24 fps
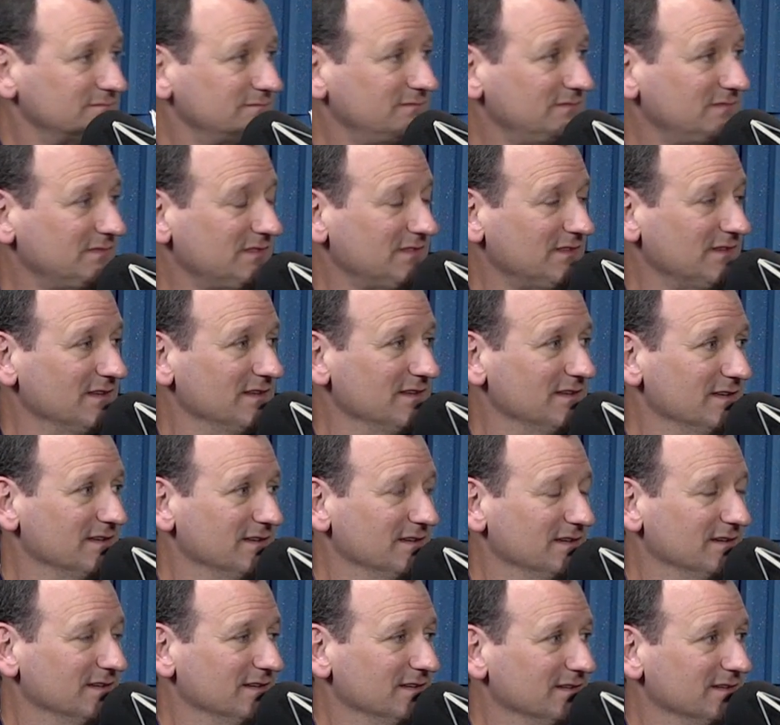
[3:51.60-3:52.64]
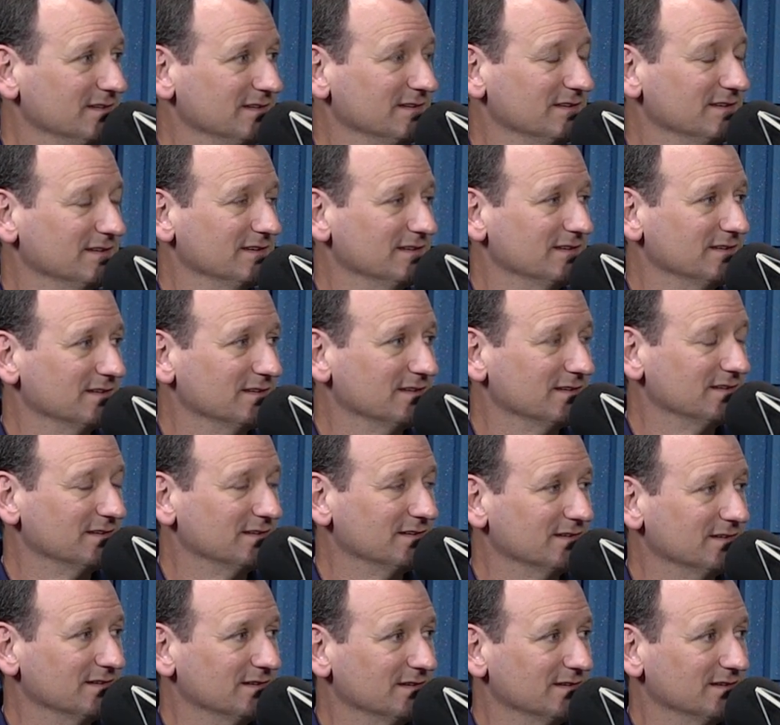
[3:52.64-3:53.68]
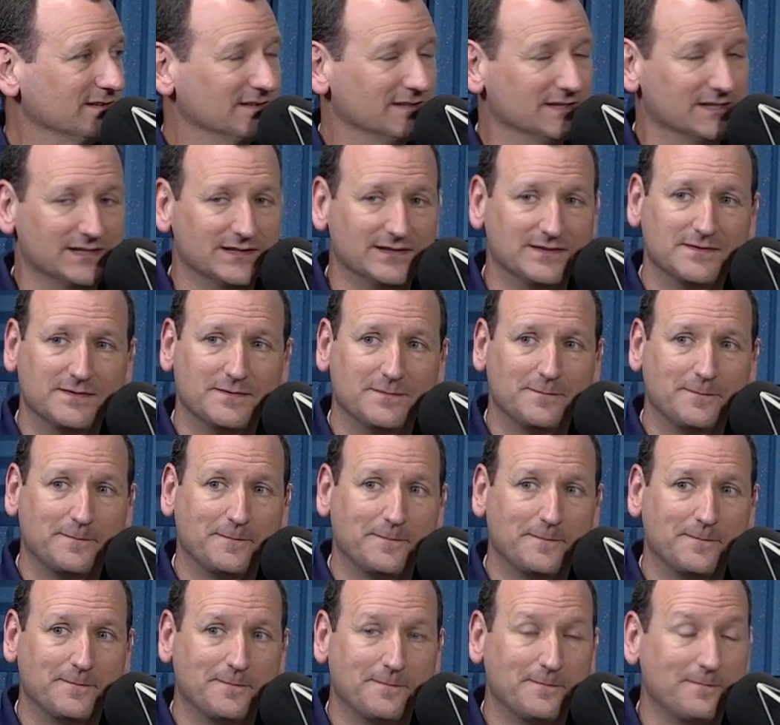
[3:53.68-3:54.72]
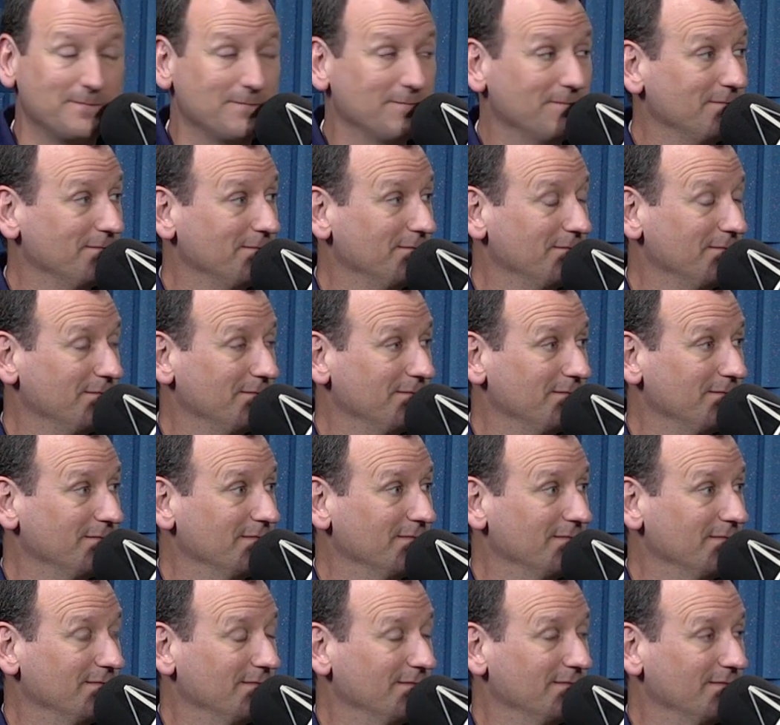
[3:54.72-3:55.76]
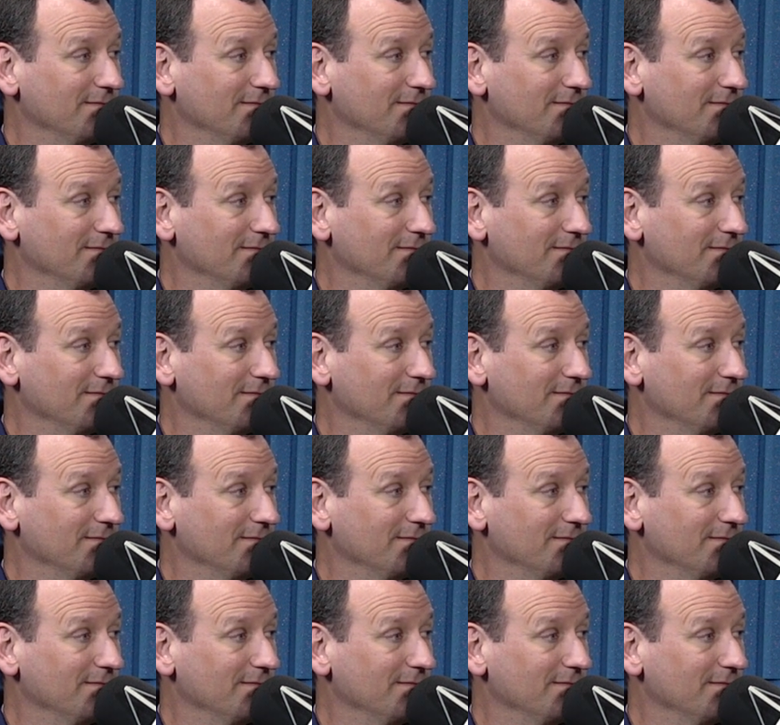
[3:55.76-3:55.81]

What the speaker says: The person shown says nothing.